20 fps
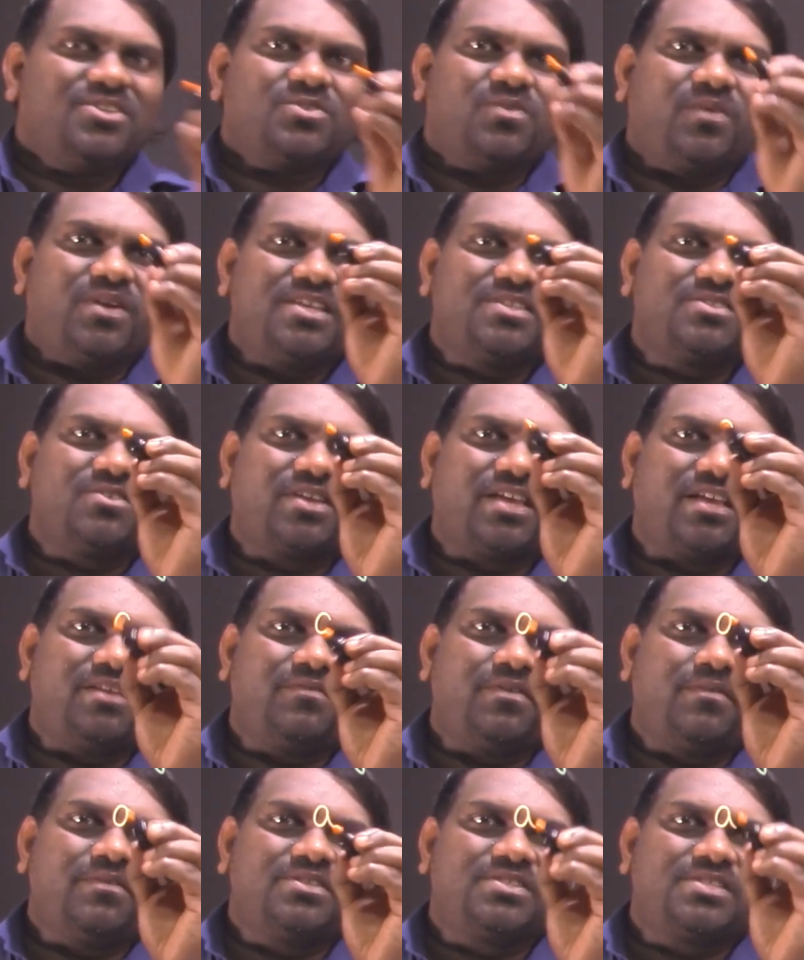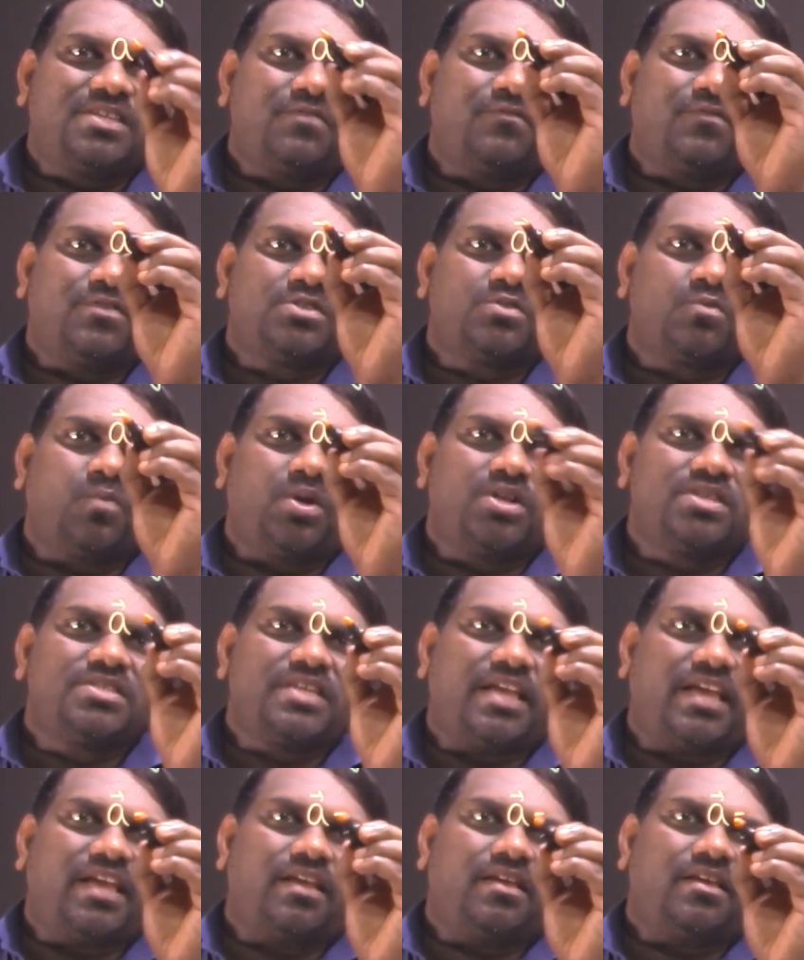So what is, okay, we will see first what
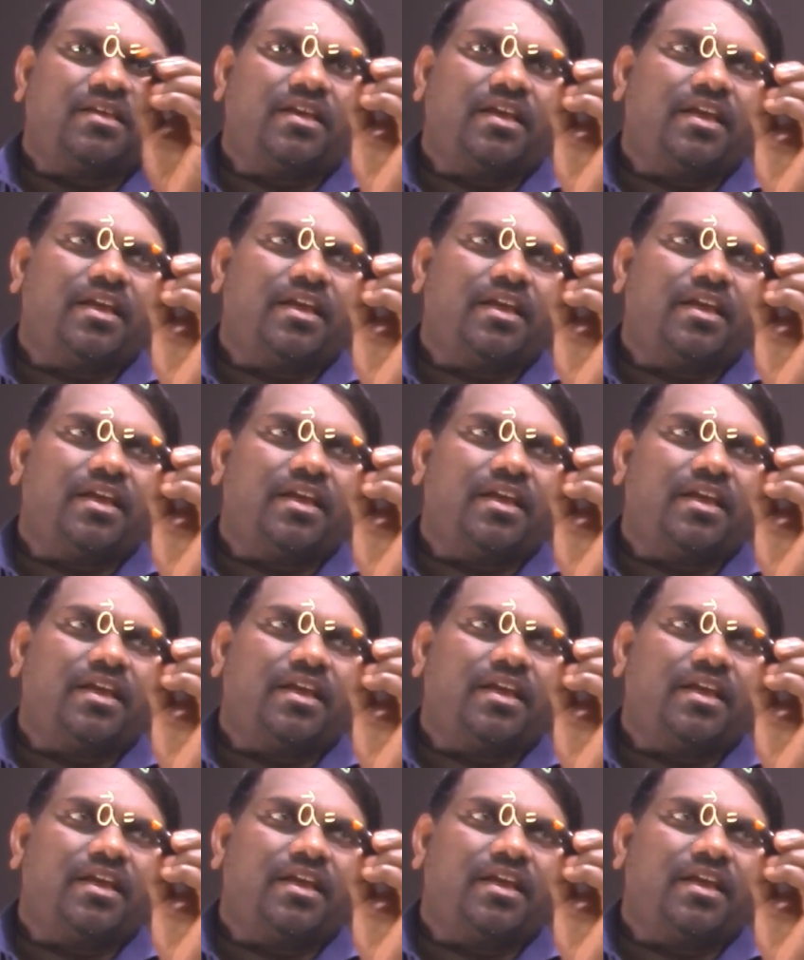is A.